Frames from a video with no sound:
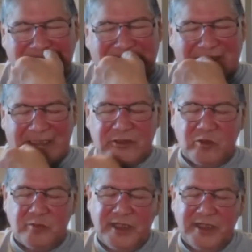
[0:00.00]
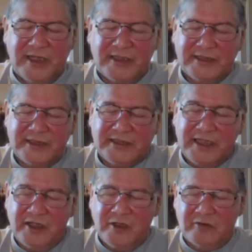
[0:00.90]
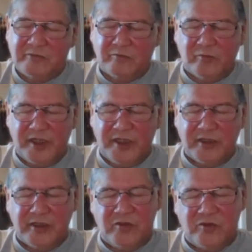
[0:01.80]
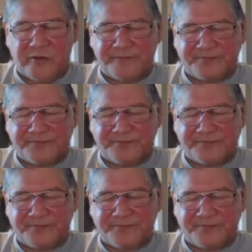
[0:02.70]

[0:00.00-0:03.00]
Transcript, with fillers: And he told me that he said, "You know, what are you going to do?